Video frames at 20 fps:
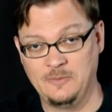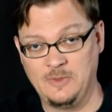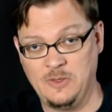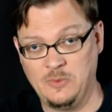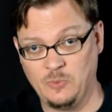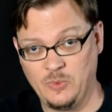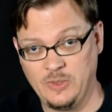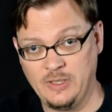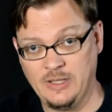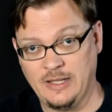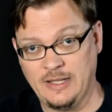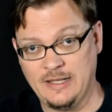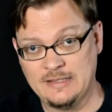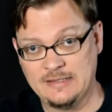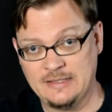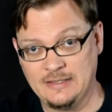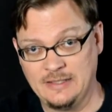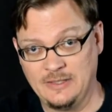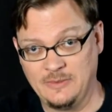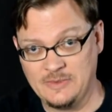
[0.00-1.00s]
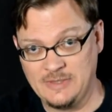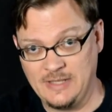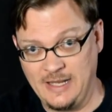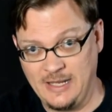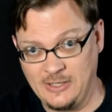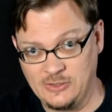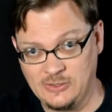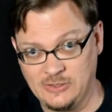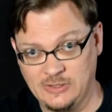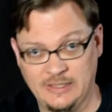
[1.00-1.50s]
He realized that there was
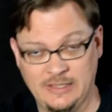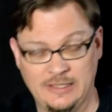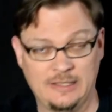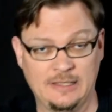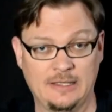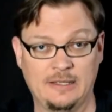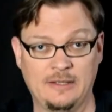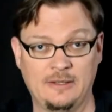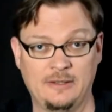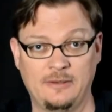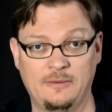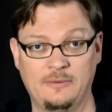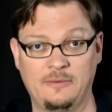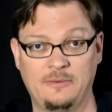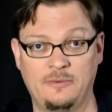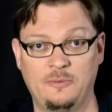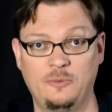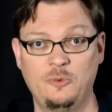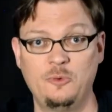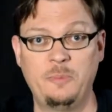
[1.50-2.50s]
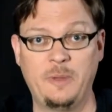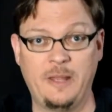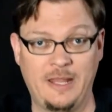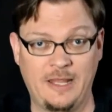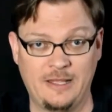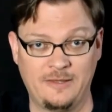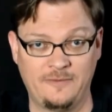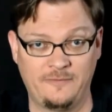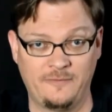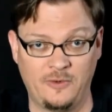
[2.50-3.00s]
actually a through
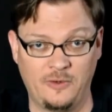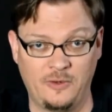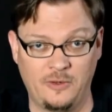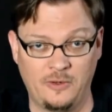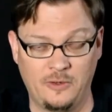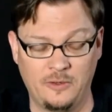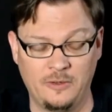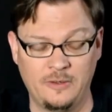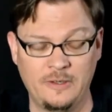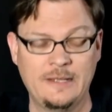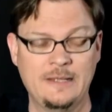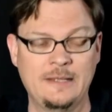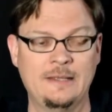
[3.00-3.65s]
path for her,